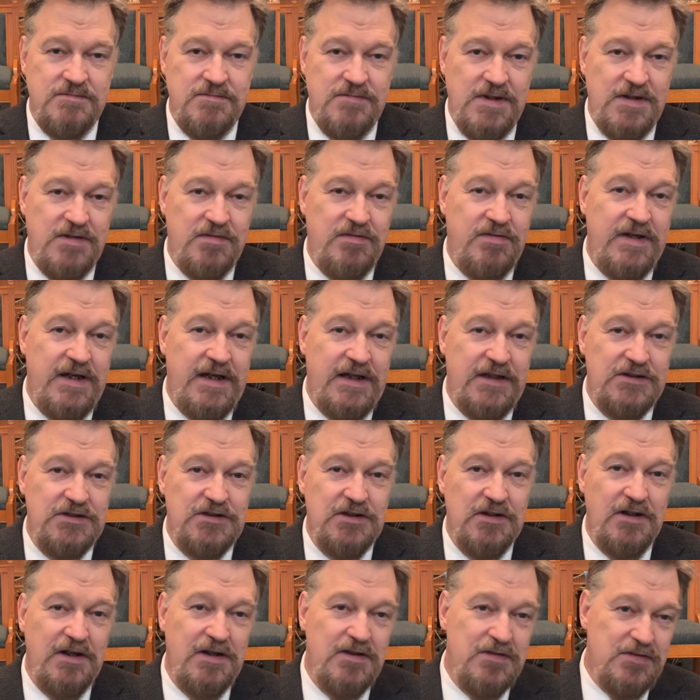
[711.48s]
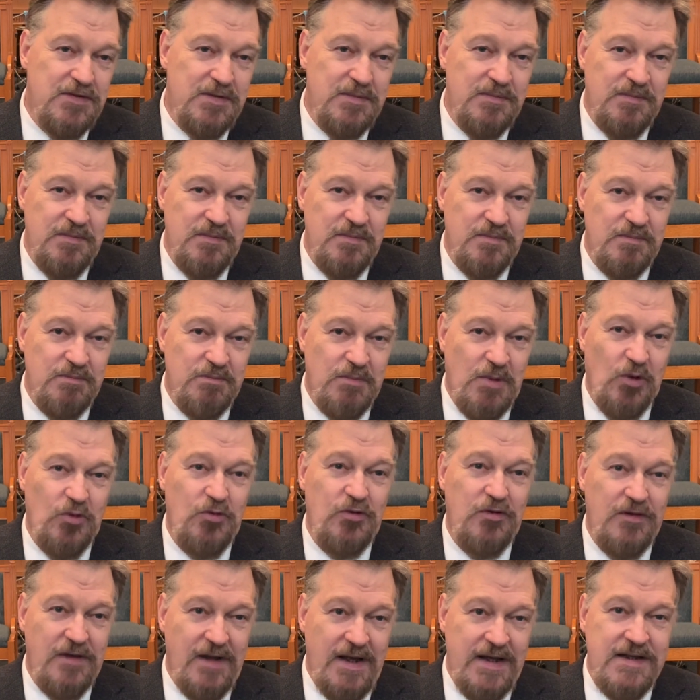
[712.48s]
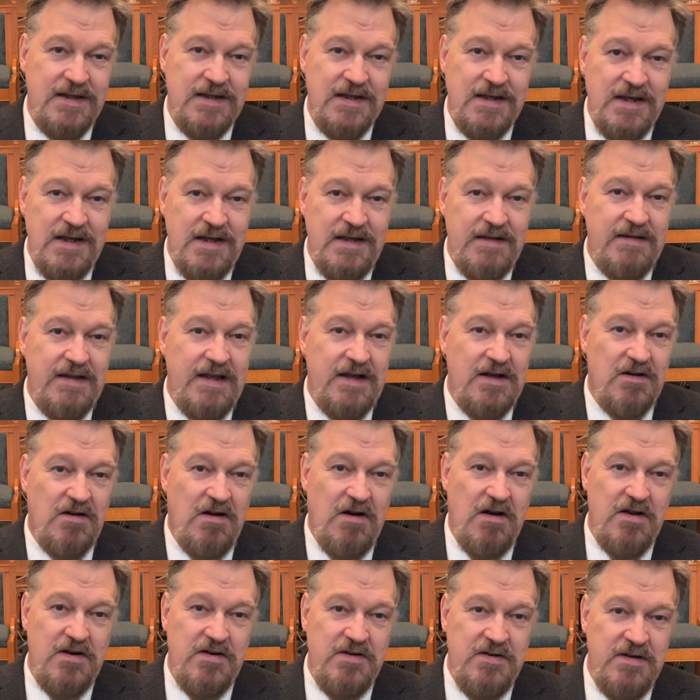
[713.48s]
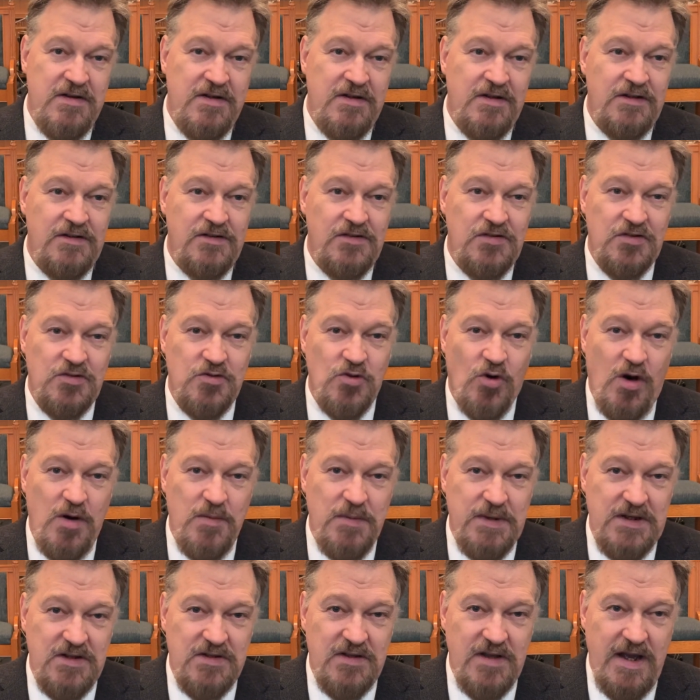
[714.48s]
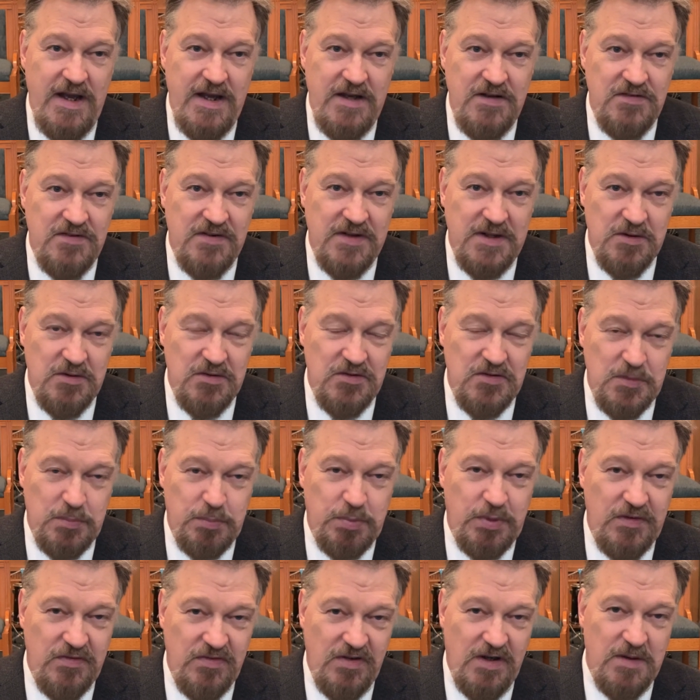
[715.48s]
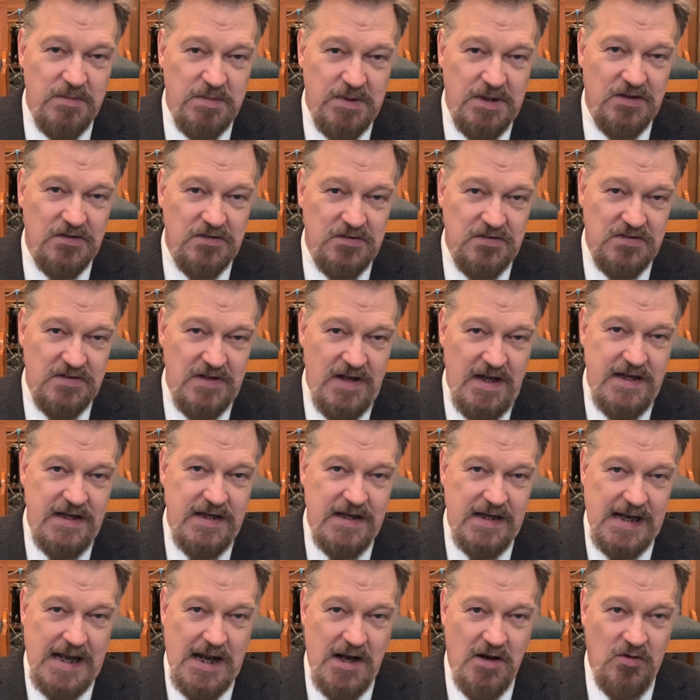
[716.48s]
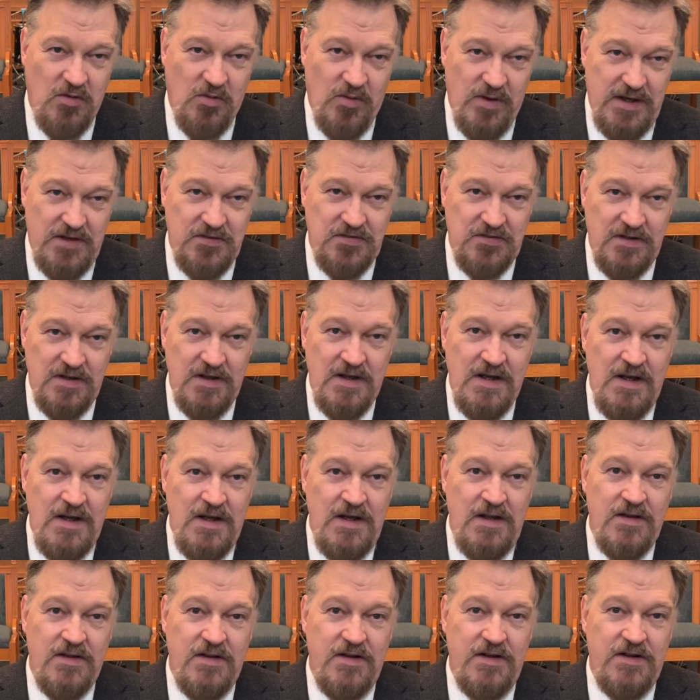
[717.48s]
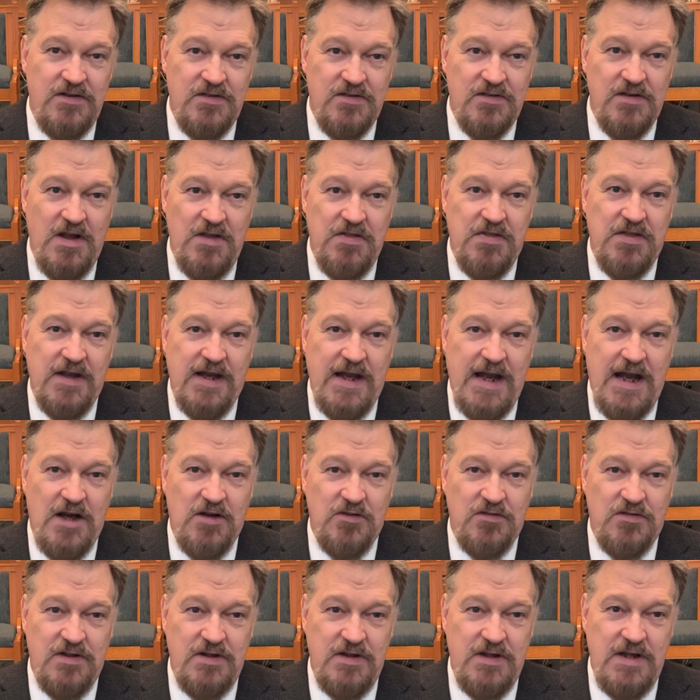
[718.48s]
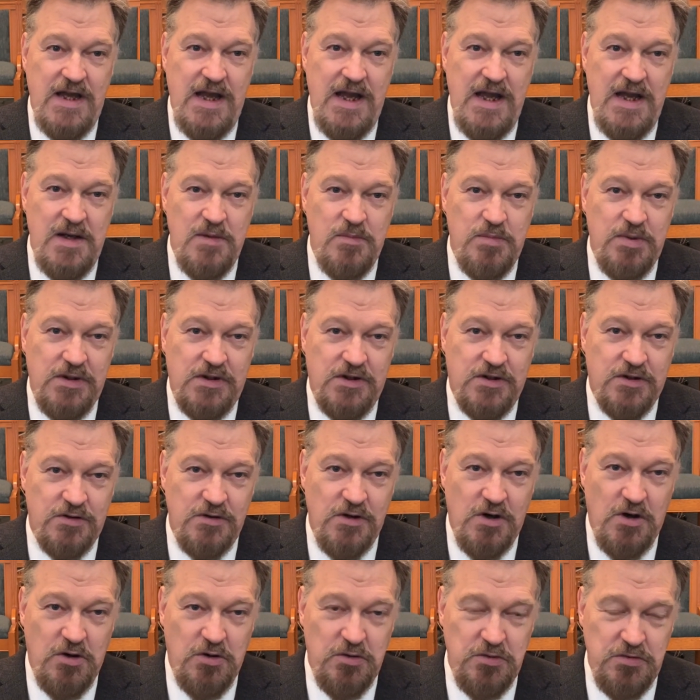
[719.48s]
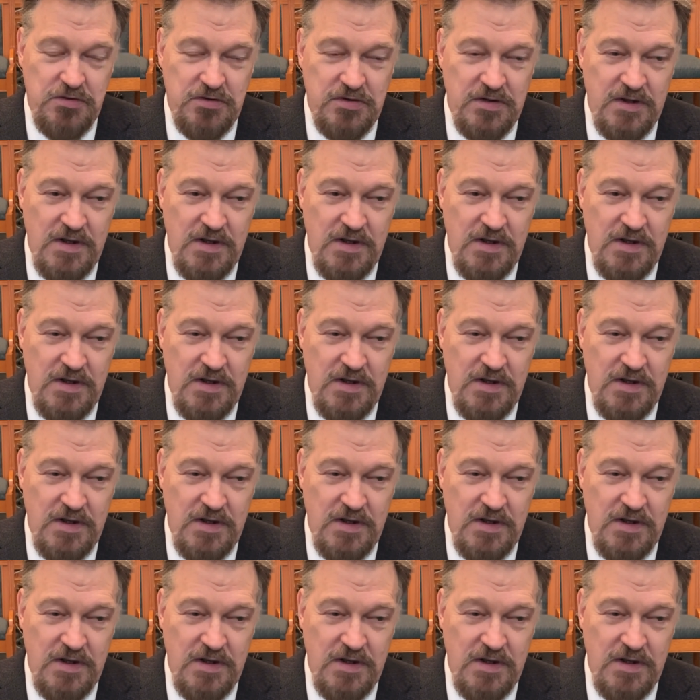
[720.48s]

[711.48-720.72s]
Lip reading: evangelism mostly, that on stormy days there was a proverbial saying out west, there's nothing out today but crows